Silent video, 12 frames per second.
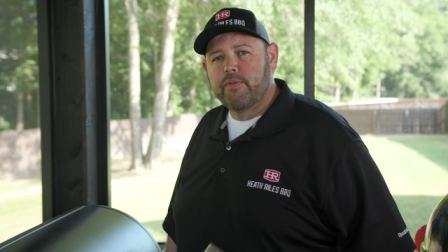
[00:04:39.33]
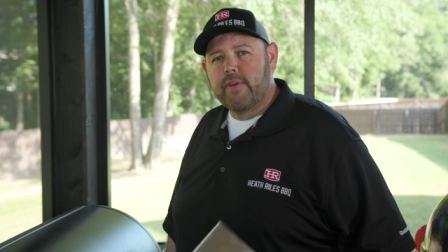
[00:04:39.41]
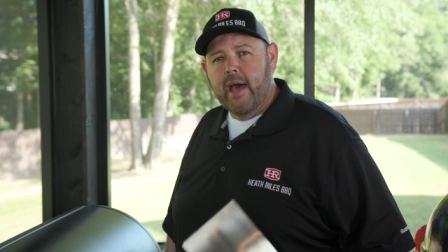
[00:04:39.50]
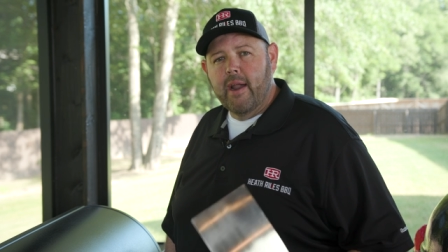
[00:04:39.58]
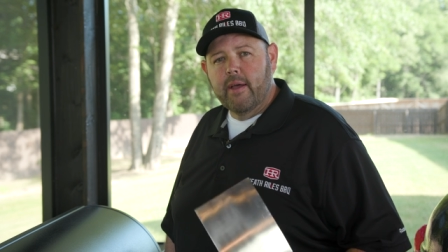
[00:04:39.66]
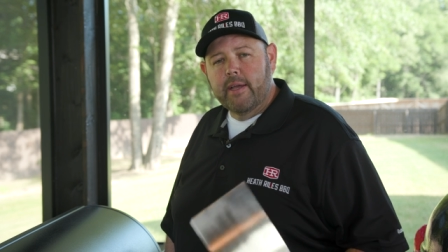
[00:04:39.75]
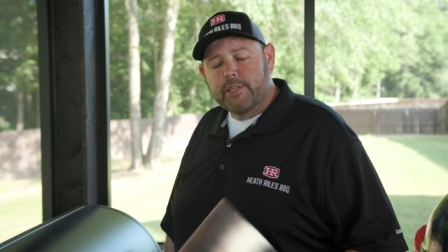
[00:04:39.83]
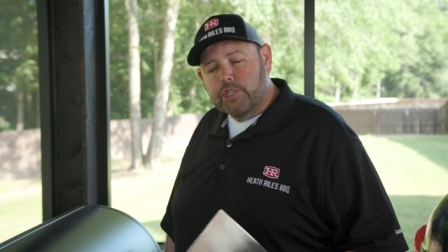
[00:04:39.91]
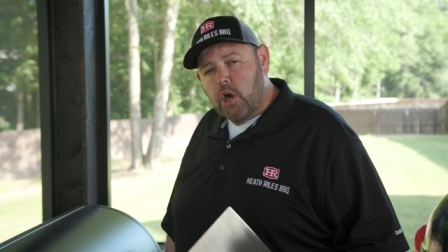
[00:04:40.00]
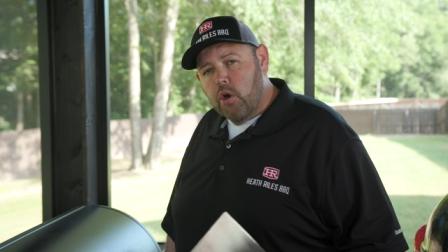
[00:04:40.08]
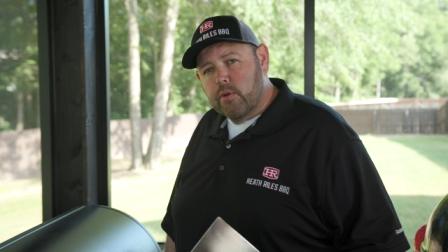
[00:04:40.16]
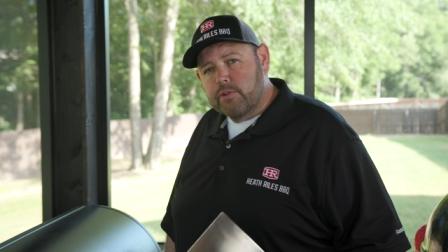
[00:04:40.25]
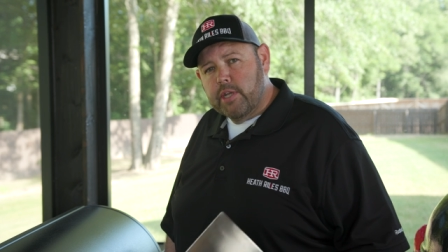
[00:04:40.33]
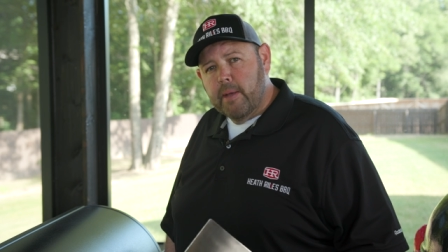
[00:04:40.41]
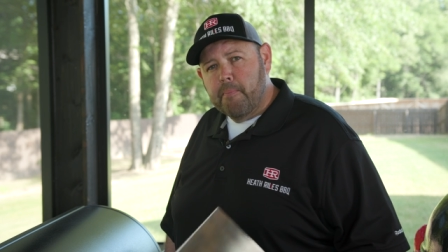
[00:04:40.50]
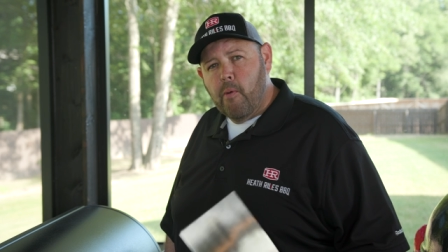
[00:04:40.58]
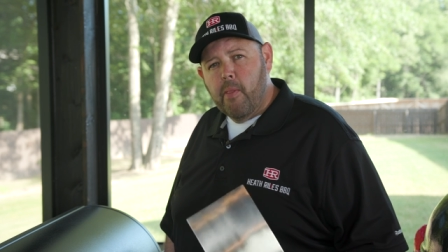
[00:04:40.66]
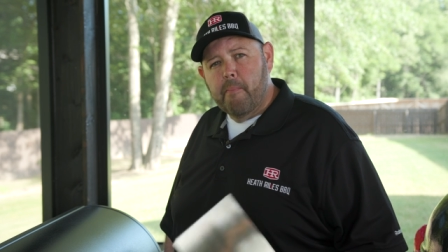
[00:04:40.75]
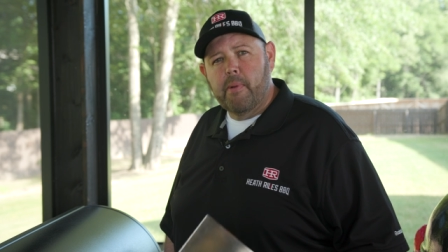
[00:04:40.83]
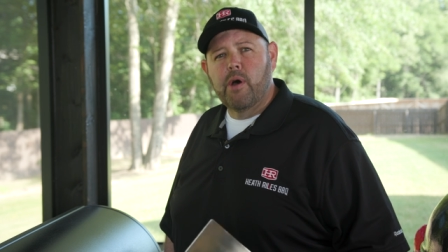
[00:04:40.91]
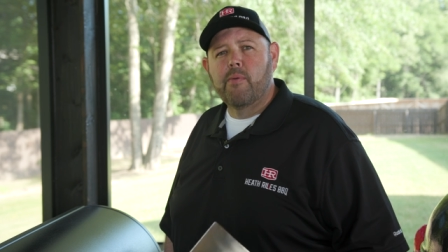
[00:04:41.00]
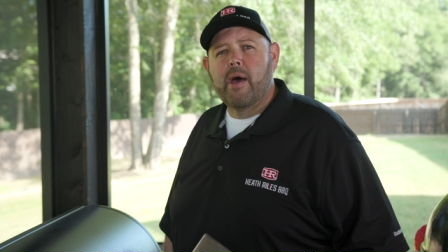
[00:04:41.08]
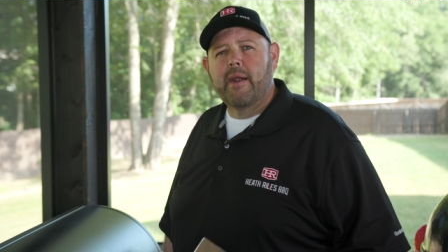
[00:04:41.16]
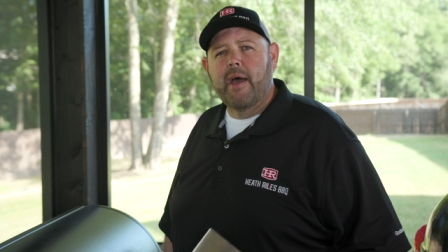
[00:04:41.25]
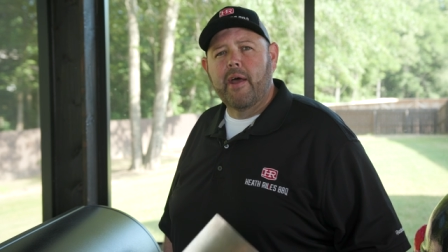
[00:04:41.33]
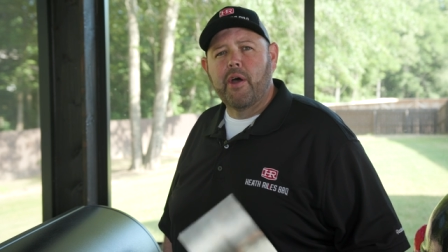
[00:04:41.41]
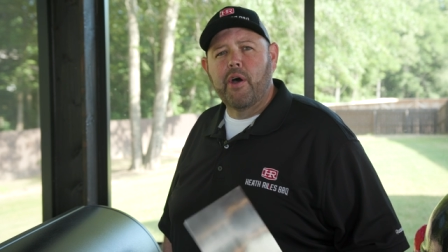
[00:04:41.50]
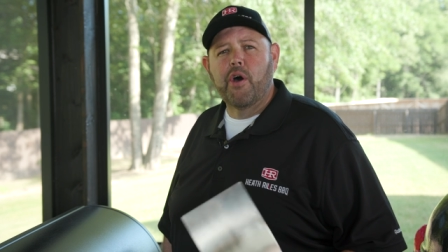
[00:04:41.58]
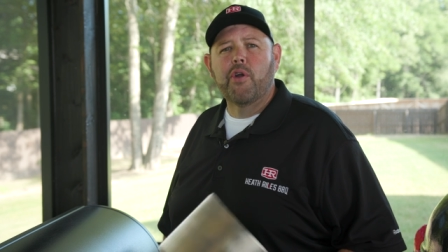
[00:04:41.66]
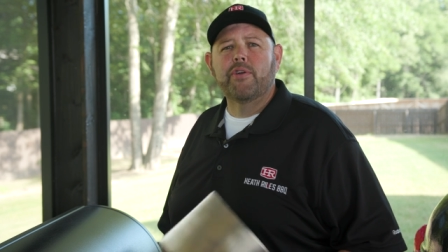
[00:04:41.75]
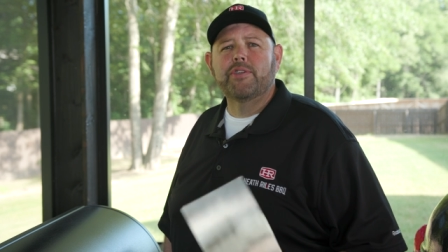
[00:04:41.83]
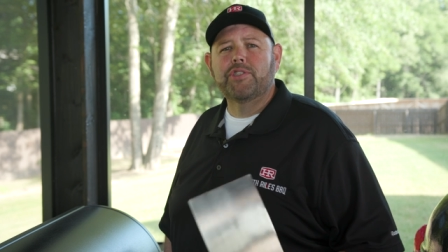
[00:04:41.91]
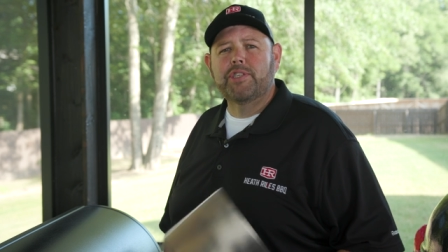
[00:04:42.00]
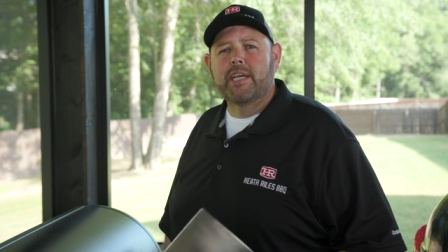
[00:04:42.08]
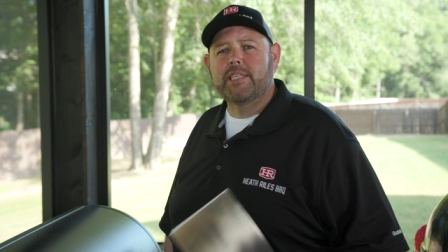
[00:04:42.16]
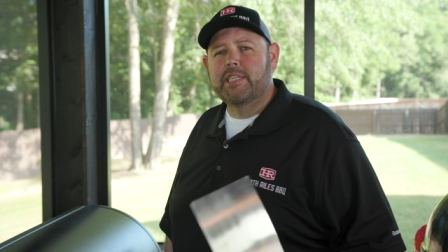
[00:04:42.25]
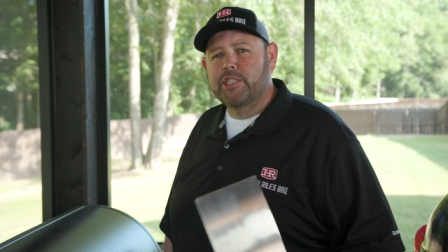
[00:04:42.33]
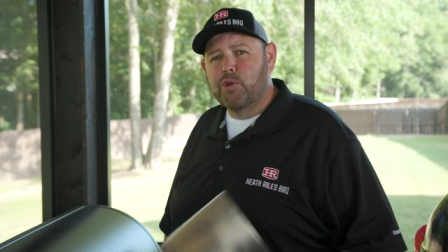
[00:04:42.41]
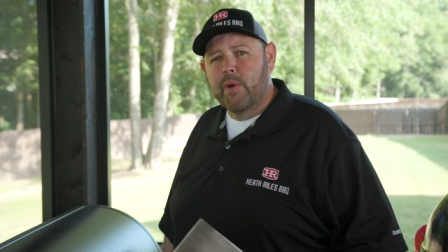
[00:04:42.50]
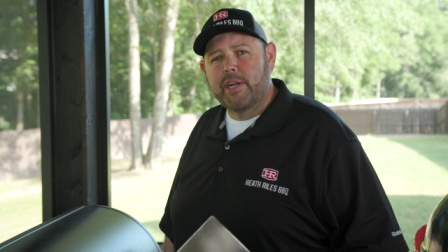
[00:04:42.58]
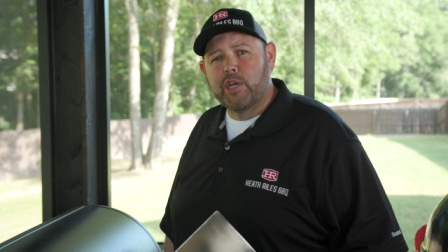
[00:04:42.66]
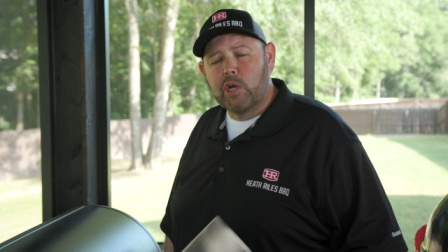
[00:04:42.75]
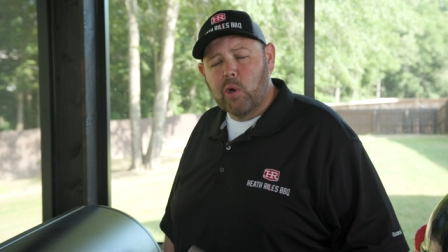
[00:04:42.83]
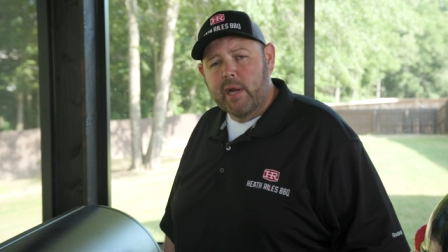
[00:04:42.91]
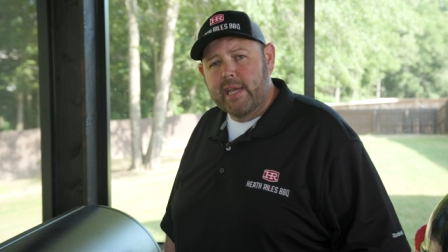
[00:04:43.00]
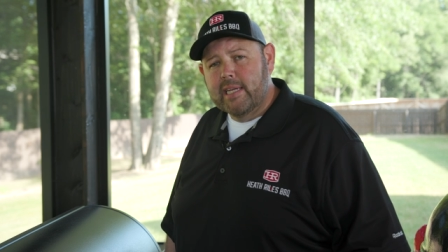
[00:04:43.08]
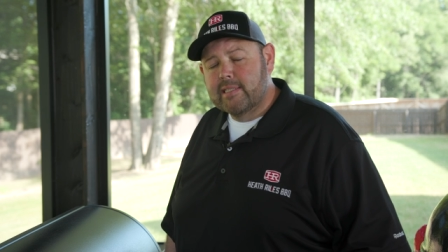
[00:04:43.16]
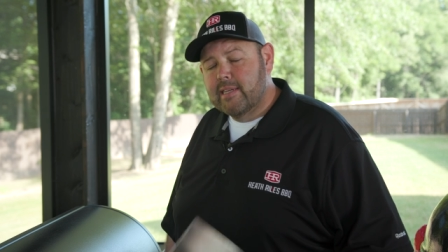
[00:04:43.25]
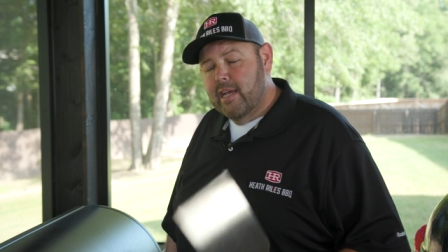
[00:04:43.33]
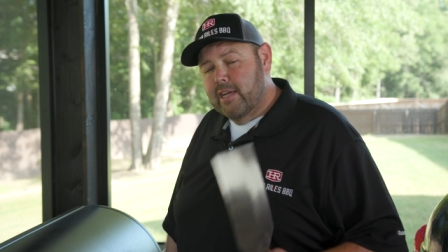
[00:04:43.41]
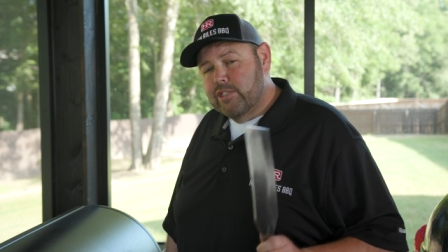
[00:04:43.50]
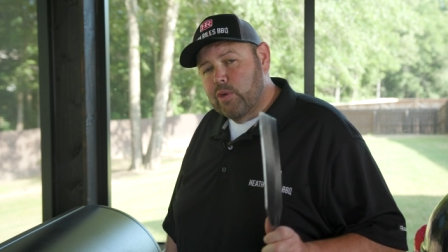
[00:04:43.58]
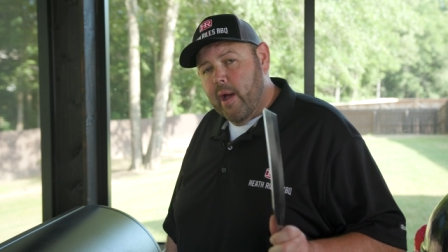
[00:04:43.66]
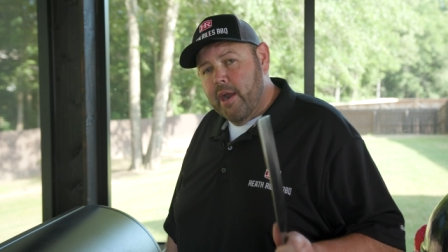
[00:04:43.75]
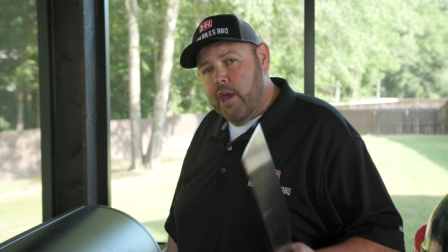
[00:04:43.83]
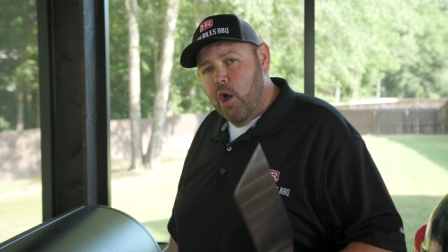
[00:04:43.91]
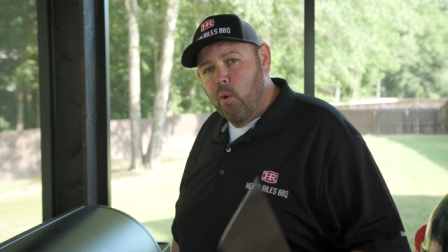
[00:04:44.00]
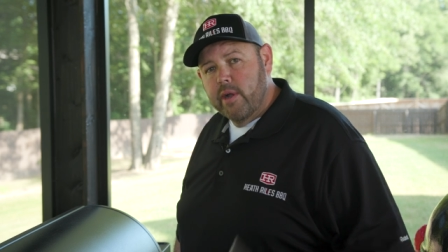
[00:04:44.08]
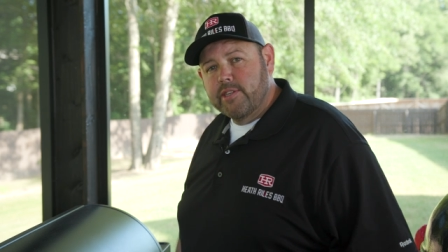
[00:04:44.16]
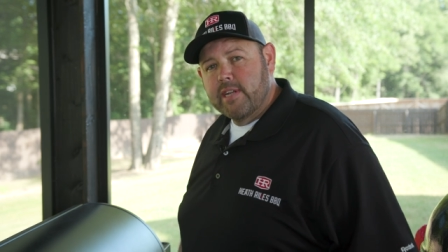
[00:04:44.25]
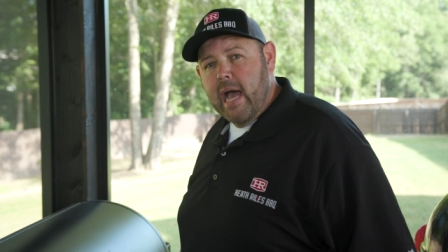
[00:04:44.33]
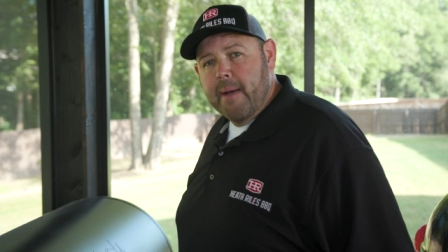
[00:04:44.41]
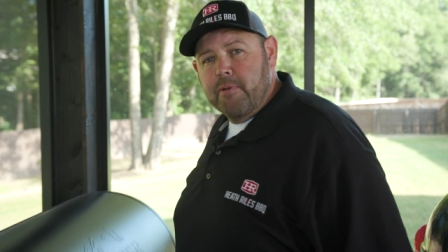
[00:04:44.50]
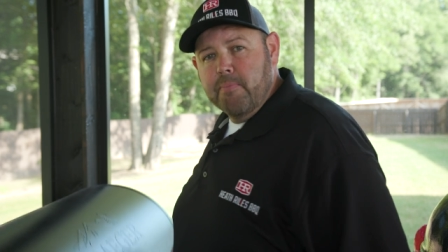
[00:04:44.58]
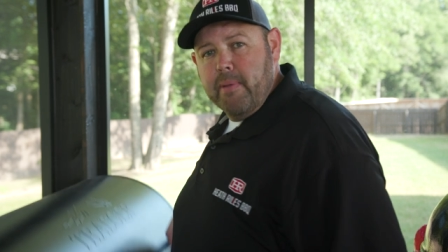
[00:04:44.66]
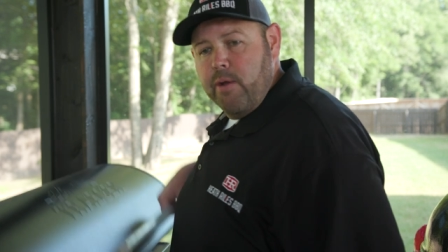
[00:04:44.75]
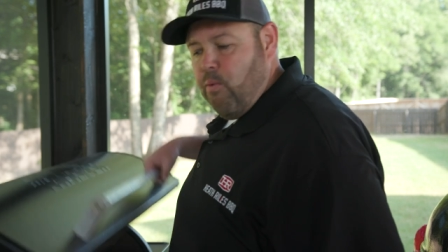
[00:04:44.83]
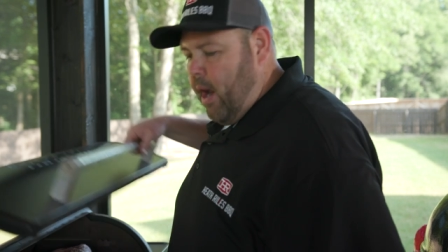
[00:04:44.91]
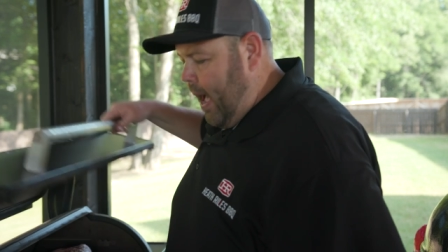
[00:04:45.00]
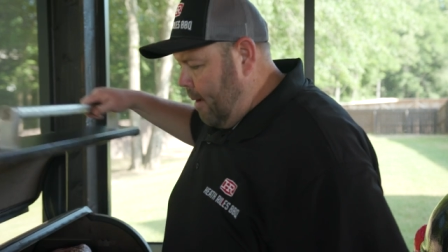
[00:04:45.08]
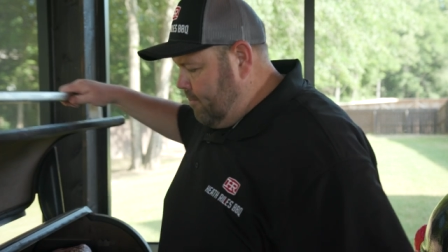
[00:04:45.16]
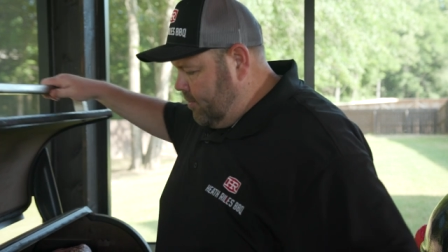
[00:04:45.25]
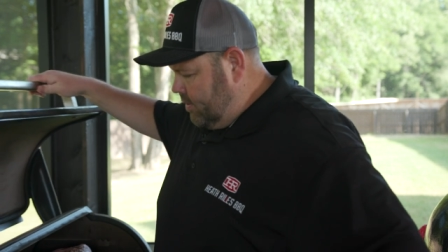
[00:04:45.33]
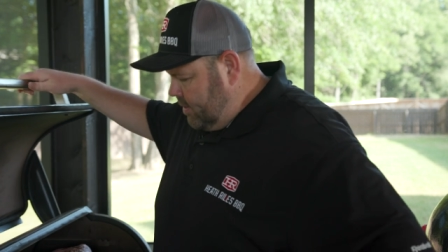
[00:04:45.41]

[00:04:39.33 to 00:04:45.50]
We've got an internal temp on the butt right now at 163 degrees, so I know it's time to be wrapped.